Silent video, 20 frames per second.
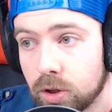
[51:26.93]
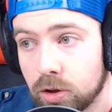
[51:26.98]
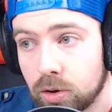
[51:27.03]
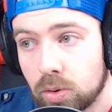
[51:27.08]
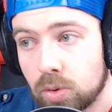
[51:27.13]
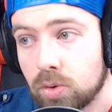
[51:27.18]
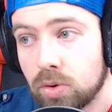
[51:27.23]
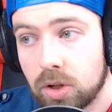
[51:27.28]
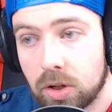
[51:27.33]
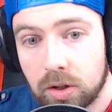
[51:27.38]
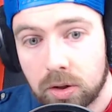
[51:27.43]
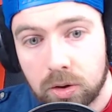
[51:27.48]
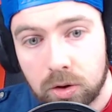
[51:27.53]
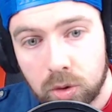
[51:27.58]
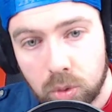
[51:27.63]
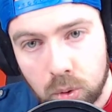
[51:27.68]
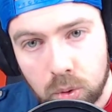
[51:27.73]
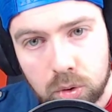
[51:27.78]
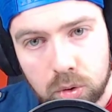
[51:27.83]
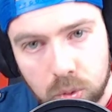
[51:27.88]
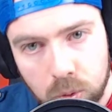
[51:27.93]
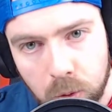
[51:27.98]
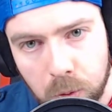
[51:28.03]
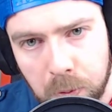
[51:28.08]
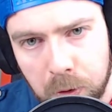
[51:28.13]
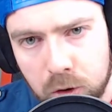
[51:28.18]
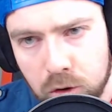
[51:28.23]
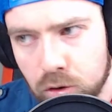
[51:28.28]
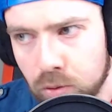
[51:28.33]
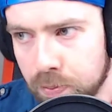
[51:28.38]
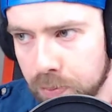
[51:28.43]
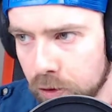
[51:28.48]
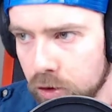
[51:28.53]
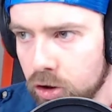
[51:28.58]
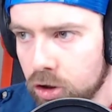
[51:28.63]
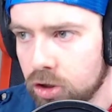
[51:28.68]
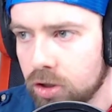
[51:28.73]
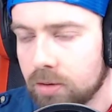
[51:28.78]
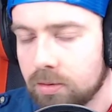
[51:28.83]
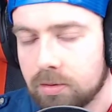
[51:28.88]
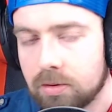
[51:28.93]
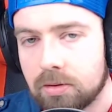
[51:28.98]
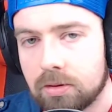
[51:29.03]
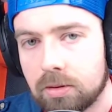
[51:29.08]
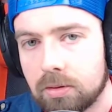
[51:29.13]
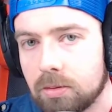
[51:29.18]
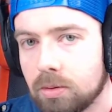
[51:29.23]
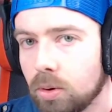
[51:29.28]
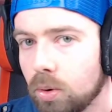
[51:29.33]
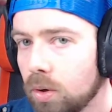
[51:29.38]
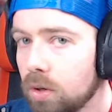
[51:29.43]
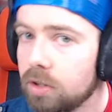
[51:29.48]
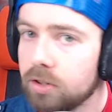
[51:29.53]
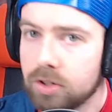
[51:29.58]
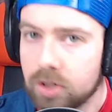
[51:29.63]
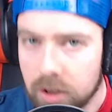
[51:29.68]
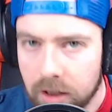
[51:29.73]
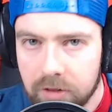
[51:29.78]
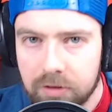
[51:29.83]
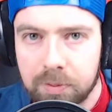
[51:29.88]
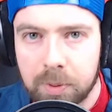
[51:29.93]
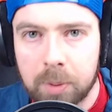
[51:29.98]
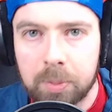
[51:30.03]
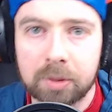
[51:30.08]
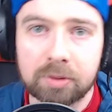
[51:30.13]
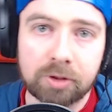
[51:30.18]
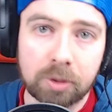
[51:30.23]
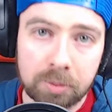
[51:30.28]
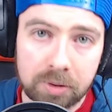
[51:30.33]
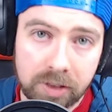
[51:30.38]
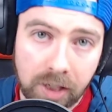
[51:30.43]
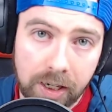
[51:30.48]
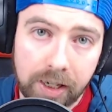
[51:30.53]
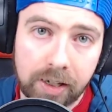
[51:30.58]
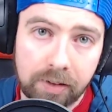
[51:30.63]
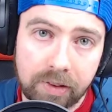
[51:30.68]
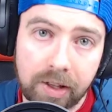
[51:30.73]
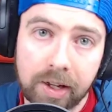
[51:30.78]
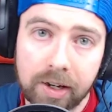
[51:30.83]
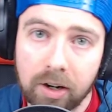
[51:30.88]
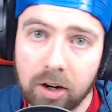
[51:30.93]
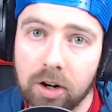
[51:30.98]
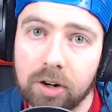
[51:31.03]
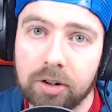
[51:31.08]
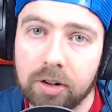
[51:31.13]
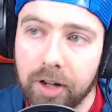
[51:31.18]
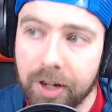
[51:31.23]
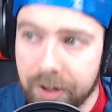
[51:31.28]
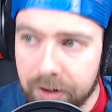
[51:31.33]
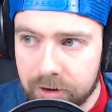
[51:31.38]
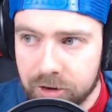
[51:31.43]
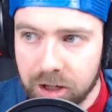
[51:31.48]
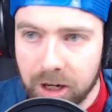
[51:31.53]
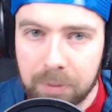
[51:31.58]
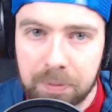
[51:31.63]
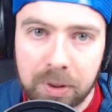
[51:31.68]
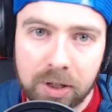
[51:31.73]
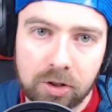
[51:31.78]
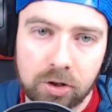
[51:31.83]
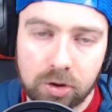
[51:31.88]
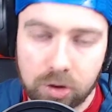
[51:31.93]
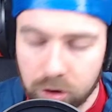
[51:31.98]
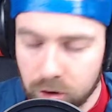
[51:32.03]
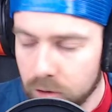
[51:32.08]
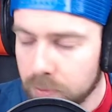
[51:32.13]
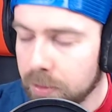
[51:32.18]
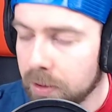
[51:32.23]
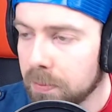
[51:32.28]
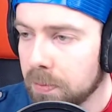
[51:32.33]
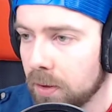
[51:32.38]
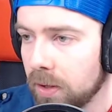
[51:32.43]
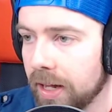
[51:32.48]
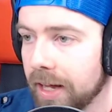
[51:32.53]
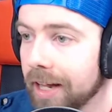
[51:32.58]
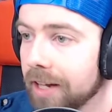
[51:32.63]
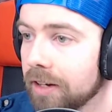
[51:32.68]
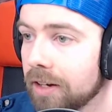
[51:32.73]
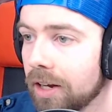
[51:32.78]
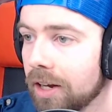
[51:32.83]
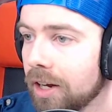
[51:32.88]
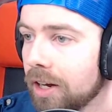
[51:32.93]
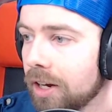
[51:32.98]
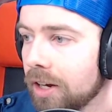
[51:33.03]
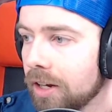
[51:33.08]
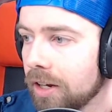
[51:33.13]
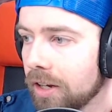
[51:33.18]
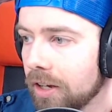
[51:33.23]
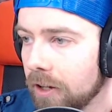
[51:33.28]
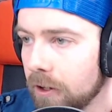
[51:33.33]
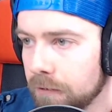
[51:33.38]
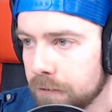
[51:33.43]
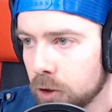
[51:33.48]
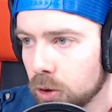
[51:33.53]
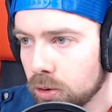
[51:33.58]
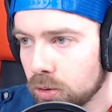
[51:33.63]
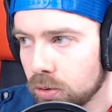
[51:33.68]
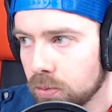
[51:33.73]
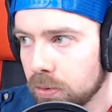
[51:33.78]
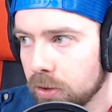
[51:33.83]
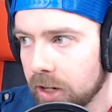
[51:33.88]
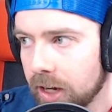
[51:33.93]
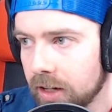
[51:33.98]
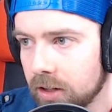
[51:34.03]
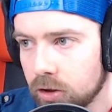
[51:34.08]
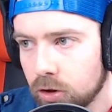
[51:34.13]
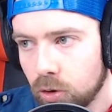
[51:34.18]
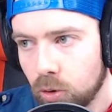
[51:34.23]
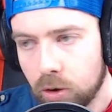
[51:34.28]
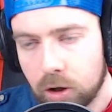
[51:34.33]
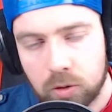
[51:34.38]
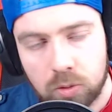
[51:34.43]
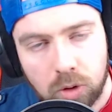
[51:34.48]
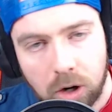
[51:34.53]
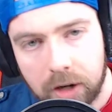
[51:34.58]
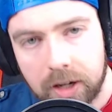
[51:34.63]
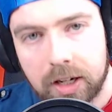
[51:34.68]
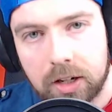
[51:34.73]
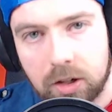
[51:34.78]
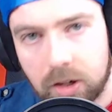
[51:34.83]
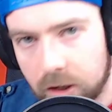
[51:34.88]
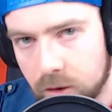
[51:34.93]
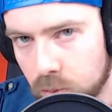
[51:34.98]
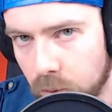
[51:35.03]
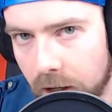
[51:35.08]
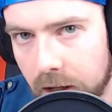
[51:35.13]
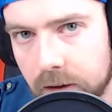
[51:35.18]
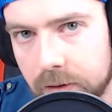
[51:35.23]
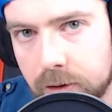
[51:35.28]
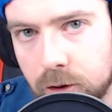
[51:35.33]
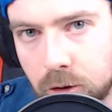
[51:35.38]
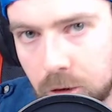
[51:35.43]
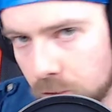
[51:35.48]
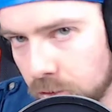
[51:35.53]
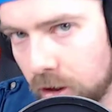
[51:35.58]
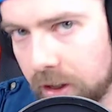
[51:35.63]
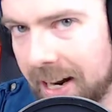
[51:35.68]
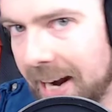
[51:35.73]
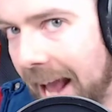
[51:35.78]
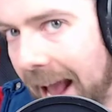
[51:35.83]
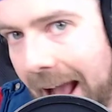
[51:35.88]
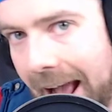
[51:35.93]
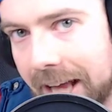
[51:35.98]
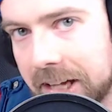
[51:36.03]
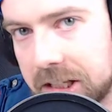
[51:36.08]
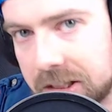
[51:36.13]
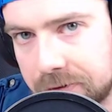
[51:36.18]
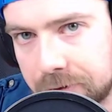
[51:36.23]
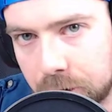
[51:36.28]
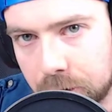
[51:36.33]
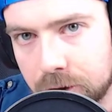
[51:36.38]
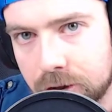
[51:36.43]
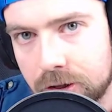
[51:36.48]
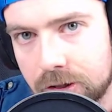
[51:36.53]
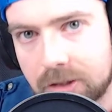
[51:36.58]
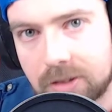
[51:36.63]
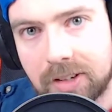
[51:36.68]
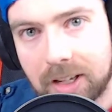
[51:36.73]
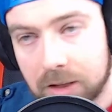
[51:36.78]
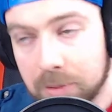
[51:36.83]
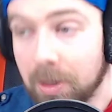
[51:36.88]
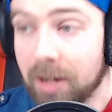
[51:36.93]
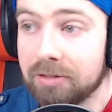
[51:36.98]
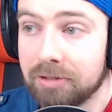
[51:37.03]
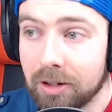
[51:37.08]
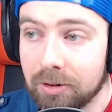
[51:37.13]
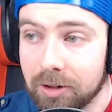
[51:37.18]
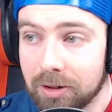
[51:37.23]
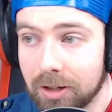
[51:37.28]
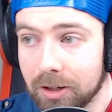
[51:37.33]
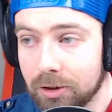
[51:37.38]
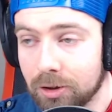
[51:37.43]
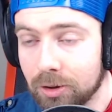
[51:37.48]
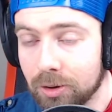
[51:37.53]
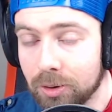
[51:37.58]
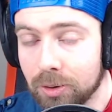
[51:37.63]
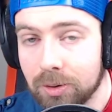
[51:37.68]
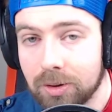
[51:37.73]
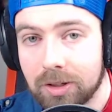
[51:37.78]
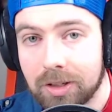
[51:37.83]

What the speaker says: use Uber to push or save people from dying that are like champions or good people. And if you're Ubering, you can run in as well. You can run in ass first. That's my favorite thing to do.